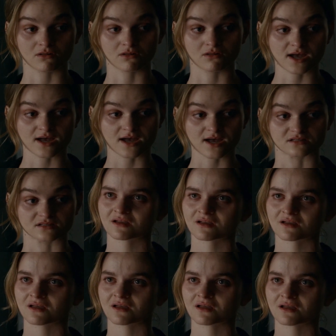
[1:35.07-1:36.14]
Like, this
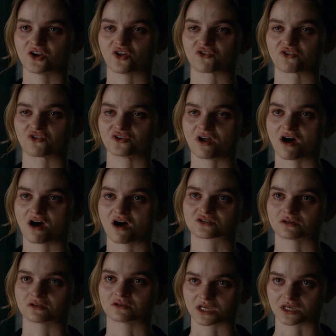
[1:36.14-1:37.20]
is not normal.
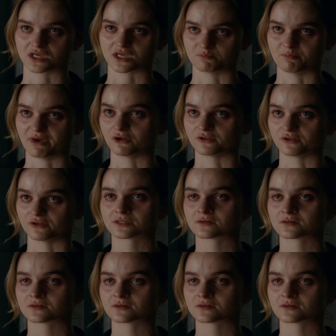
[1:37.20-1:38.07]
Someone has just died.